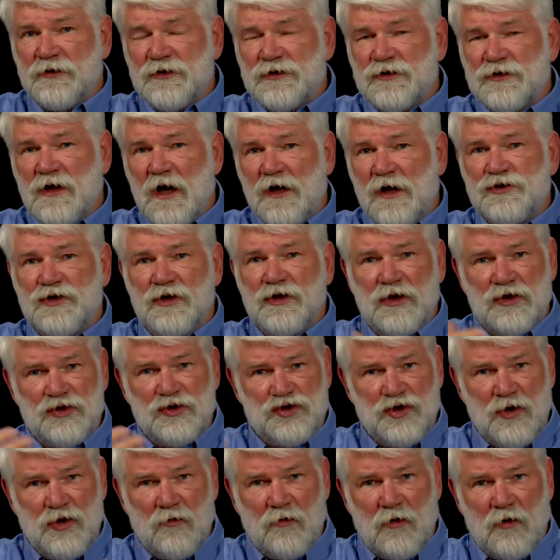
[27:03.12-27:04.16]
discussion in
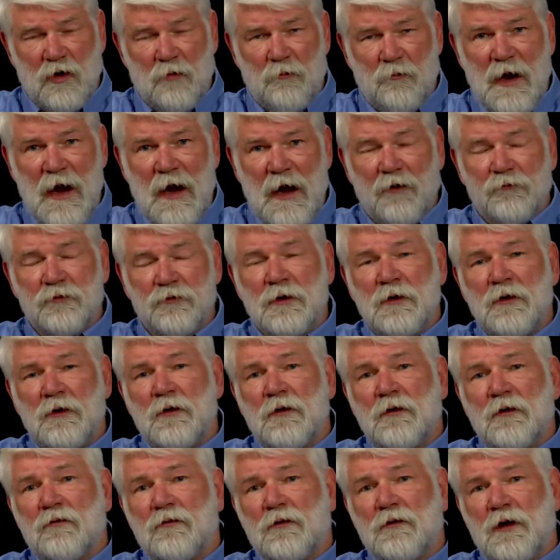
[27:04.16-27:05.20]
general about
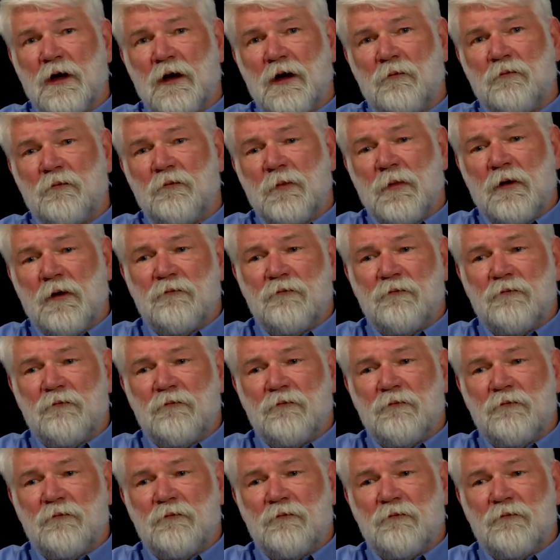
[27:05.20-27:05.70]
the,